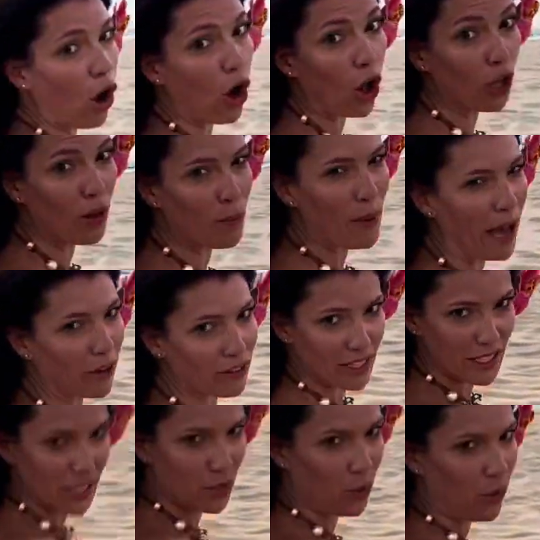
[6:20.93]
all about
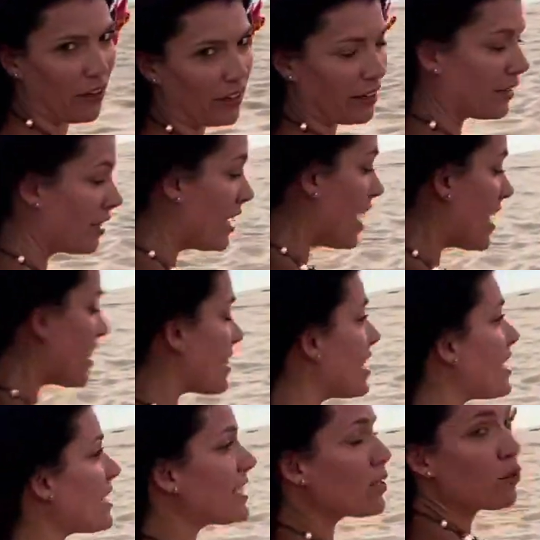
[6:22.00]
this one.
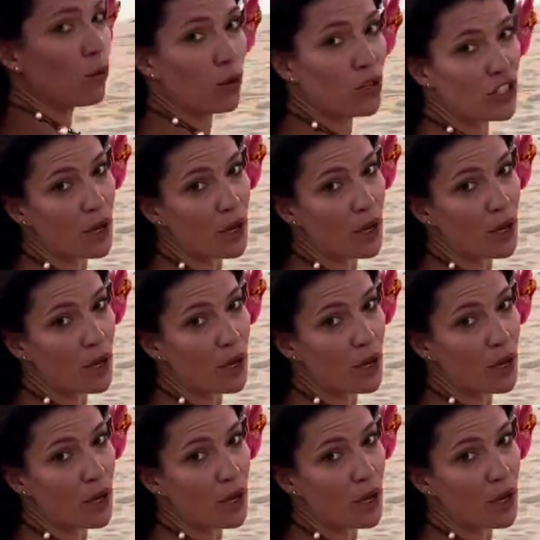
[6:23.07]
This was a